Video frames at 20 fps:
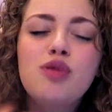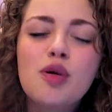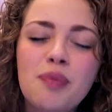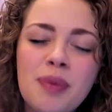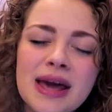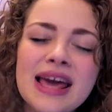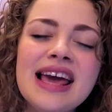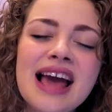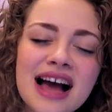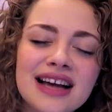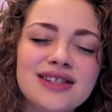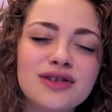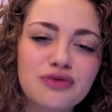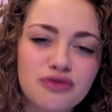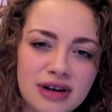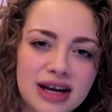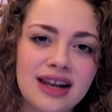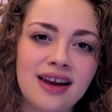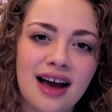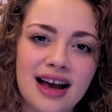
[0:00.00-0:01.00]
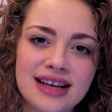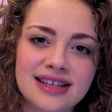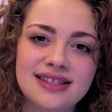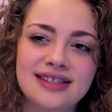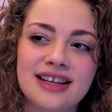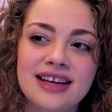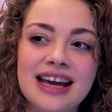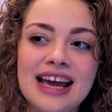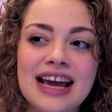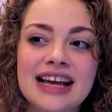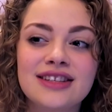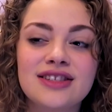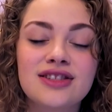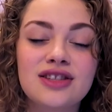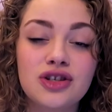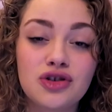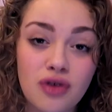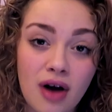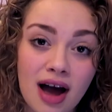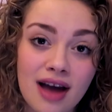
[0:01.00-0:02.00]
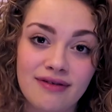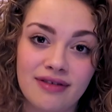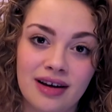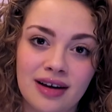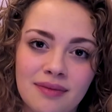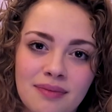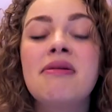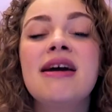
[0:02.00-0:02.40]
But Pete hasn't realised that it's the driver.